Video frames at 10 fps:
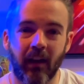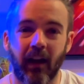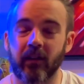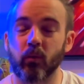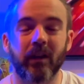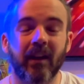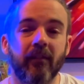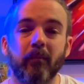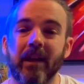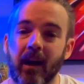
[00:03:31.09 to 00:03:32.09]
and you would
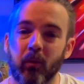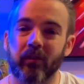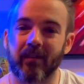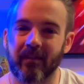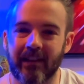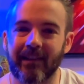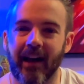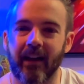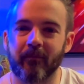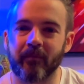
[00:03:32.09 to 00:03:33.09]
never be able to see
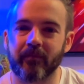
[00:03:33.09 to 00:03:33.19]
that.